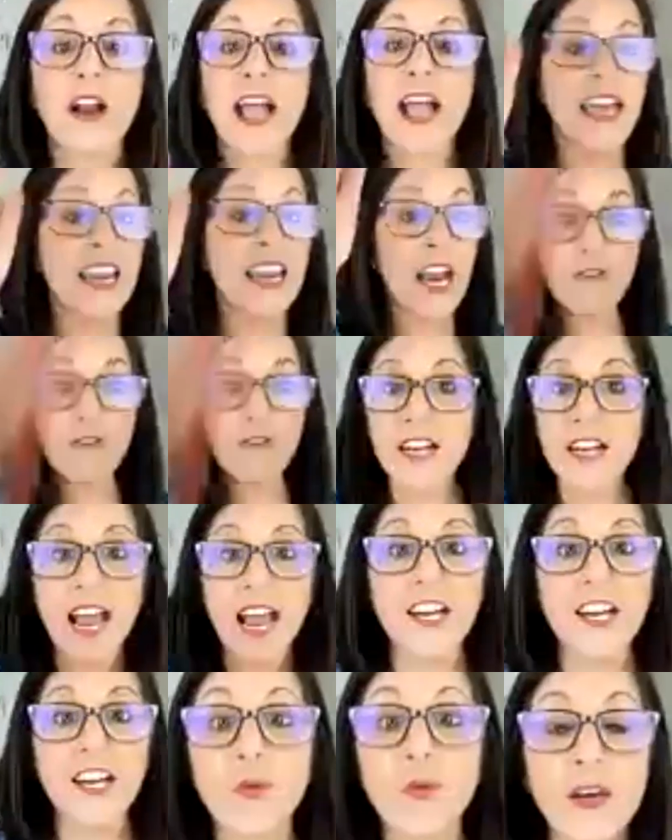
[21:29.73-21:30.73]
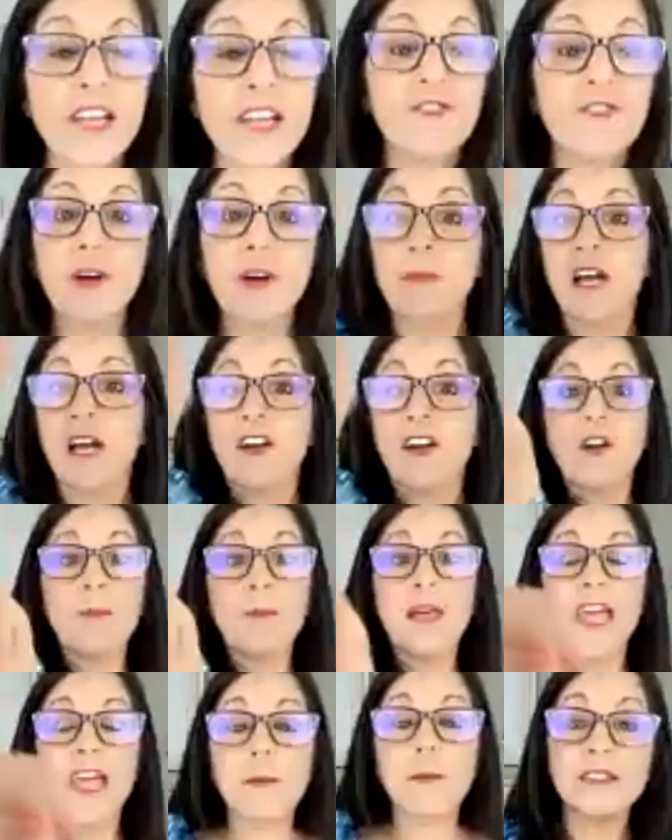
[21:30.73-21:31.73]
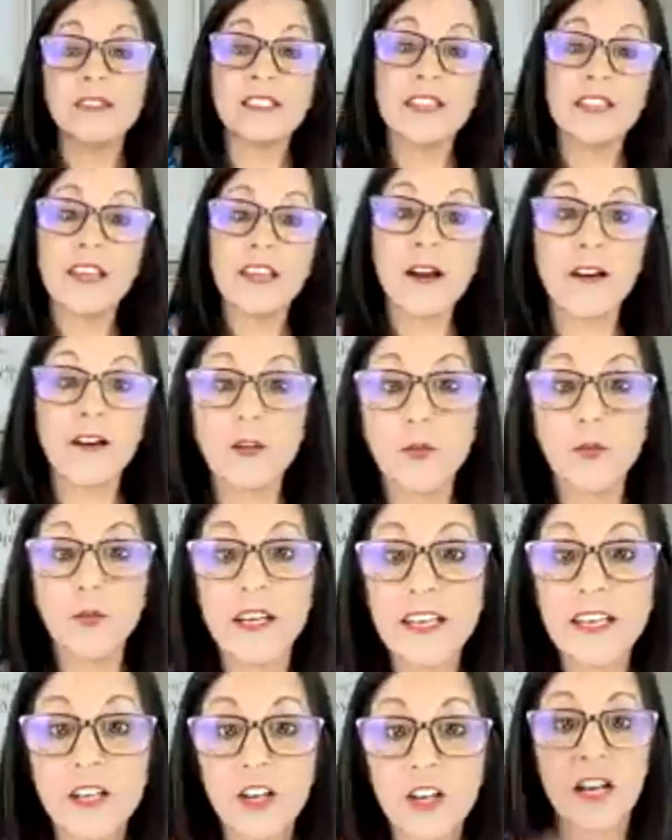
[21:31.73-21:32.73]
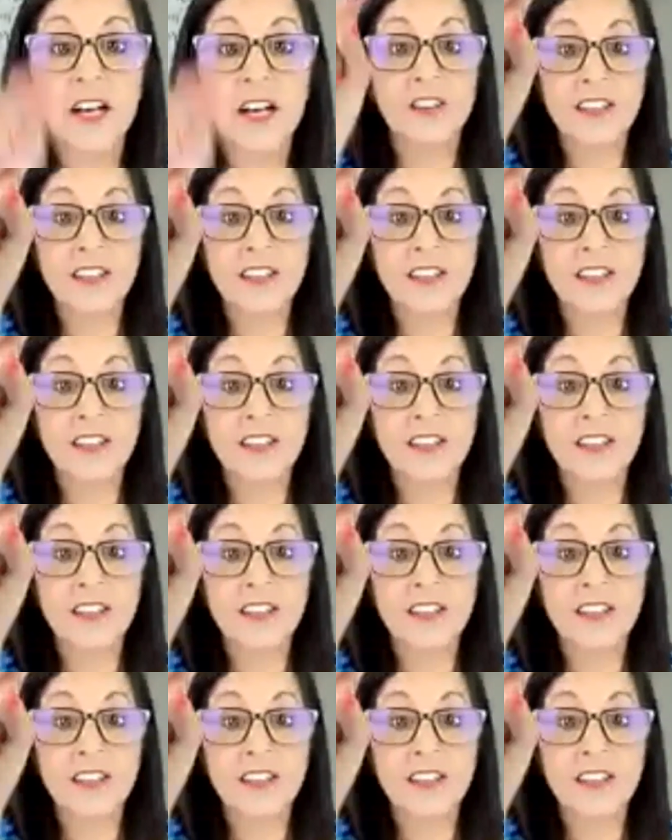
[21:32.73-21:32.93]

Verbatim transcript: And every night of the week from, from the embassy there in Whittier,